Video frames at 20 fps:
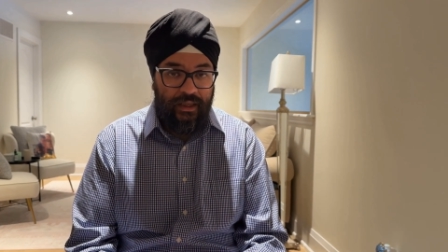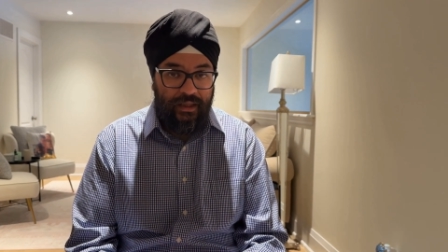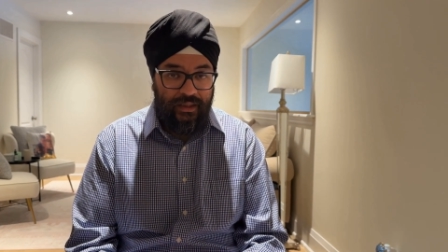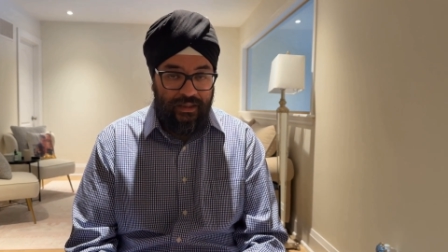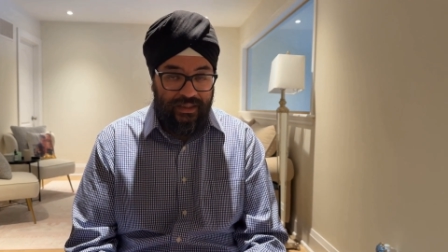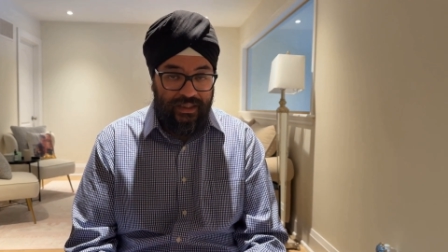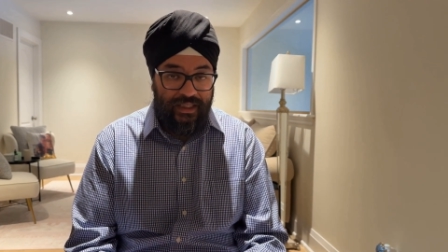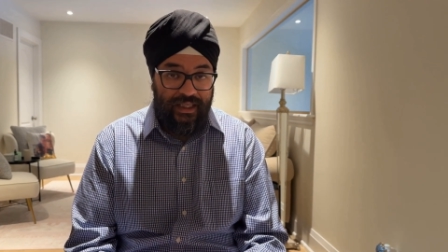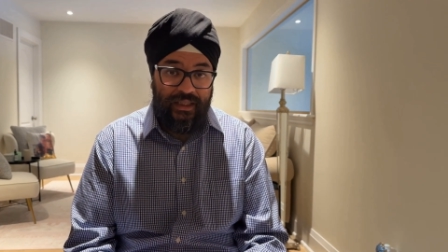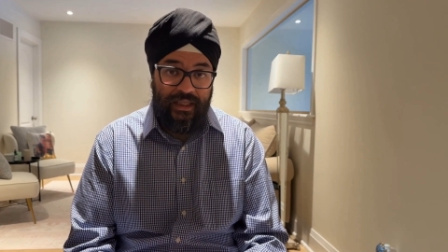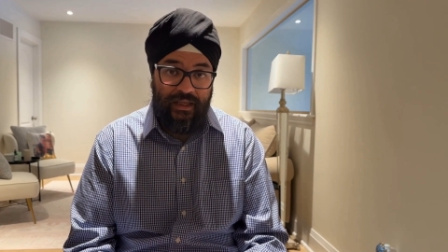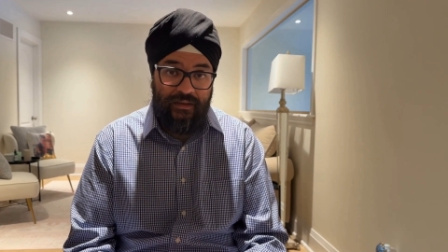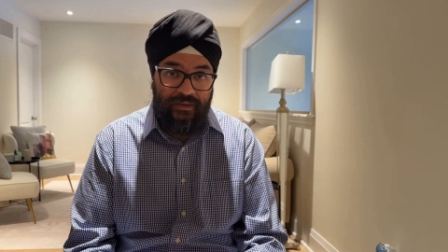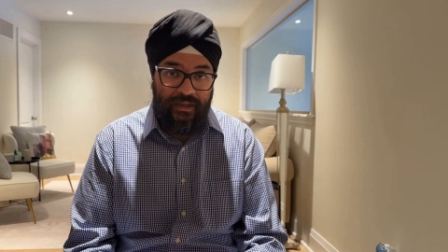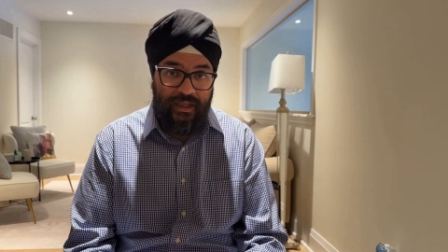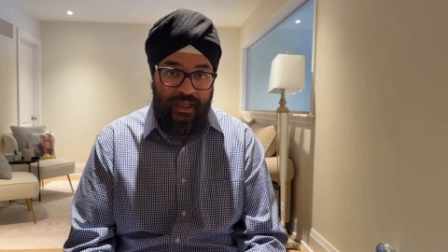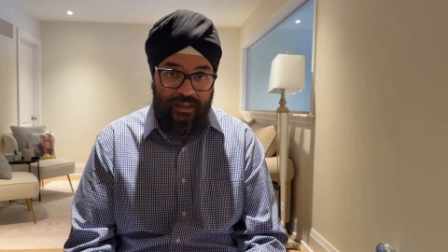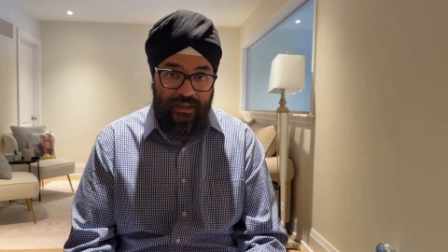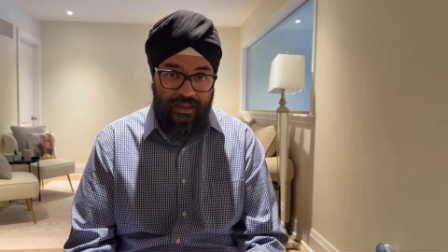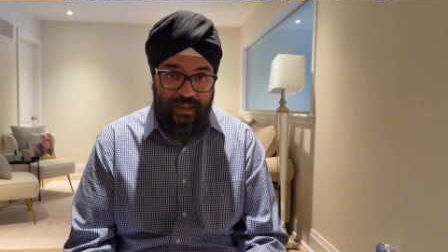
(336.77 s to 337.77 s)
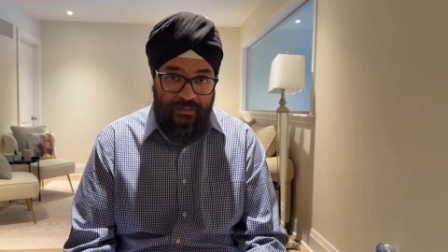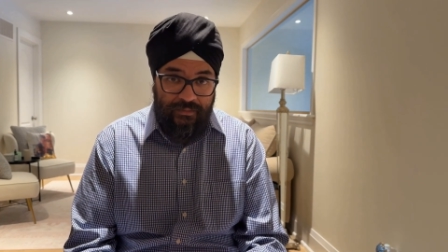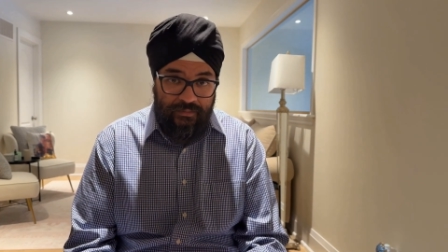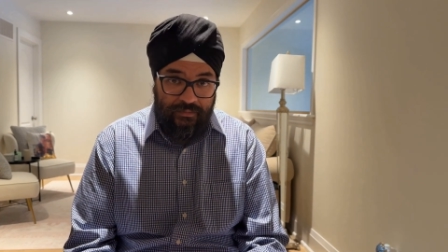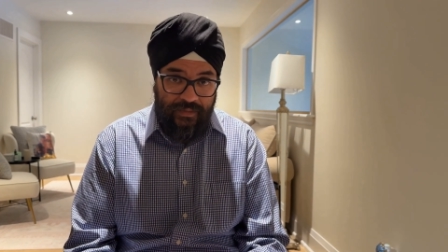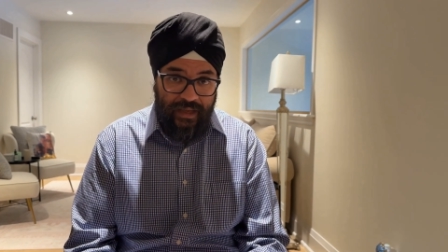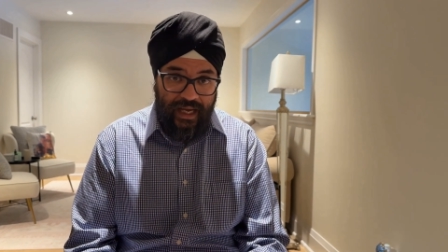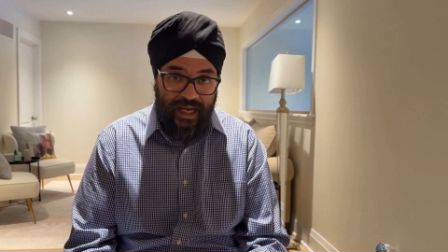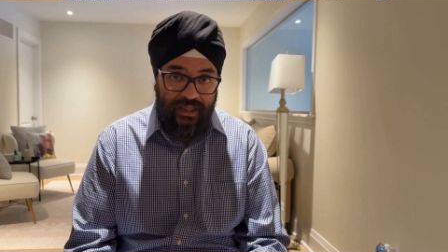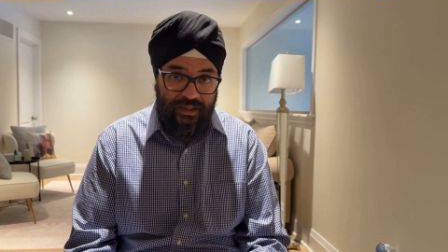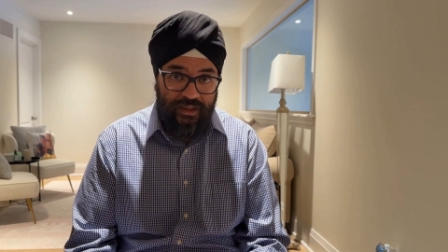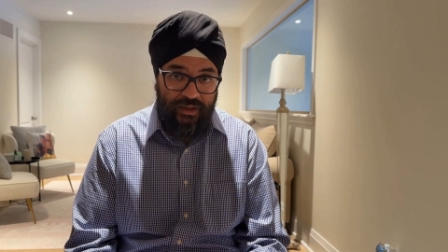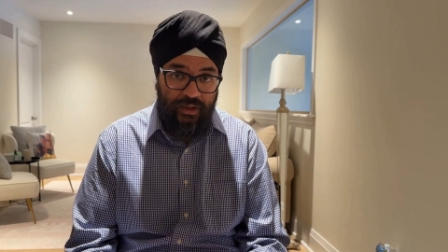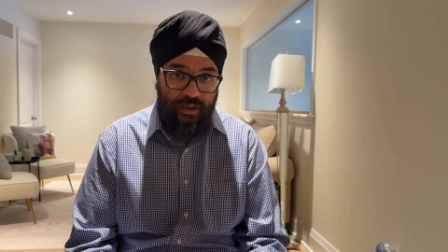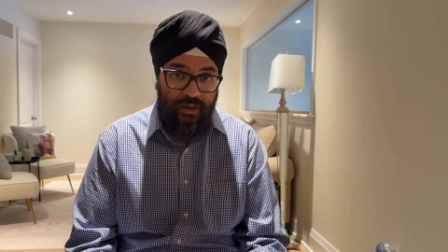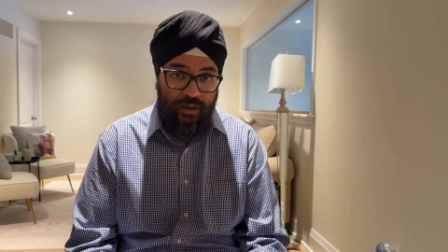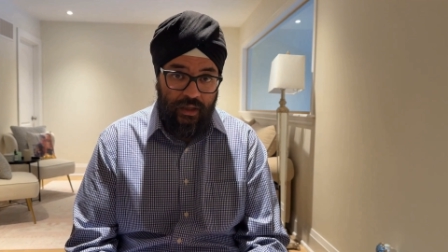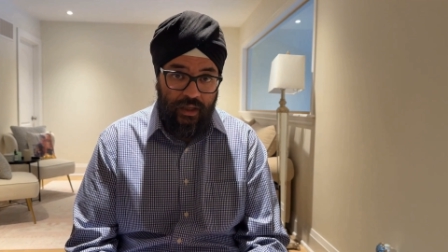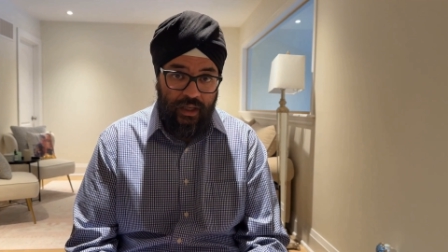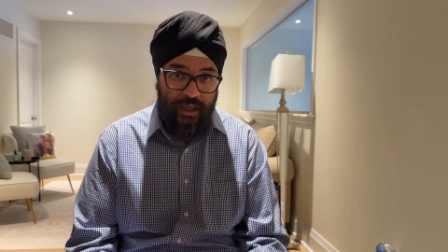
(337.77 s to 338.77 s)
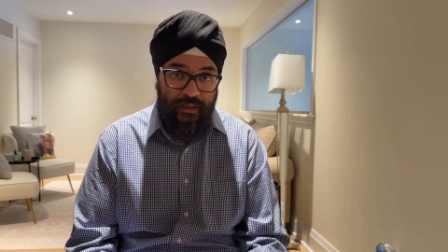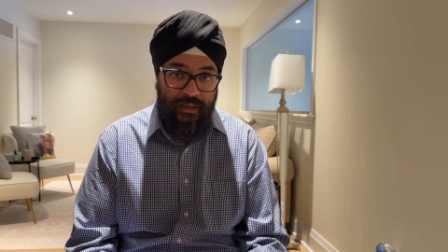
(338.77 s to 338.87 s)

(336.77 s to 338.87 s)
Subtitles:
significantly faster